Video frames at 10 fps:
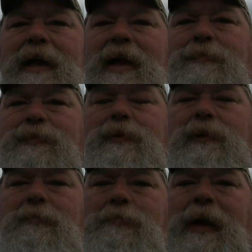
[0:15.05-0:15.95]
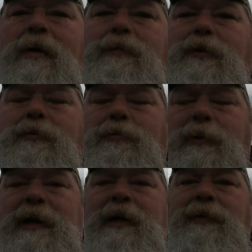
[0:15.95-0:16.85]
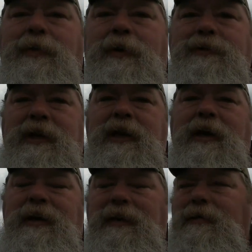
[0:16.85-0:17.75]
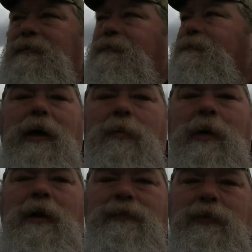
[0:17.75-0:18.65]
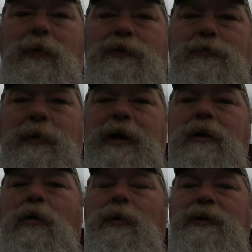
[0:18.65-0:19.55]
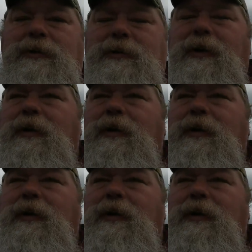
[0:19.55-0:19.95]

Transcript: absolutely pounded with rain on Thursday night. And while of course rain always